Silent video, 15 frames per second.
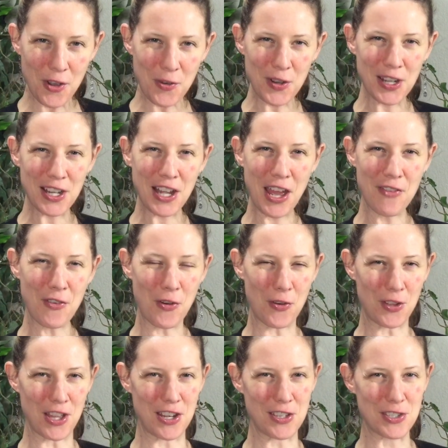We didn't have a whole
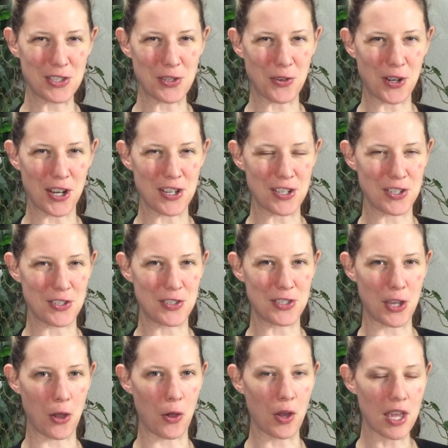lot of storage, and
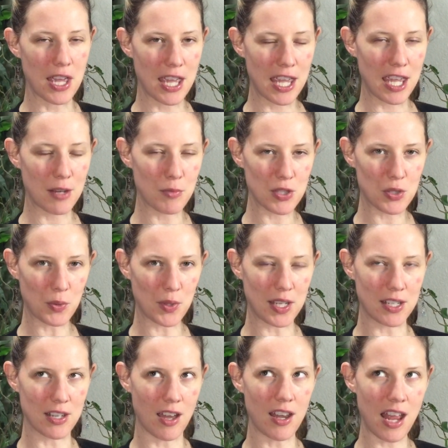so in
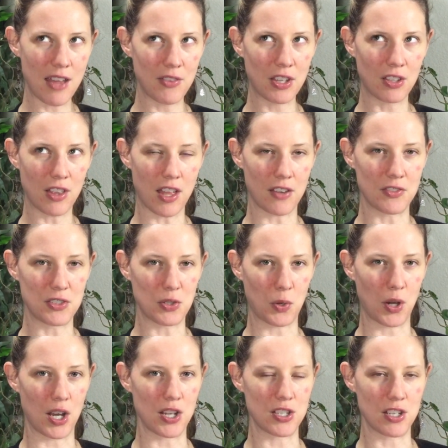between not having a lot of
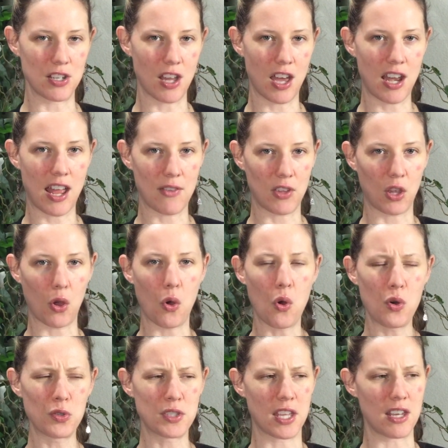storage and not having a
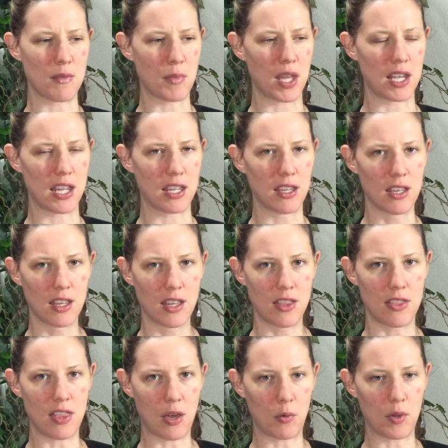whole ton of money
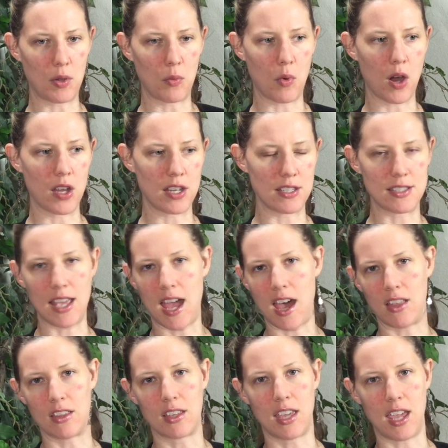that we wanted to
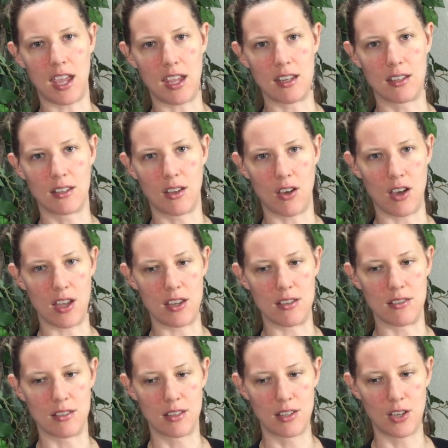allocate on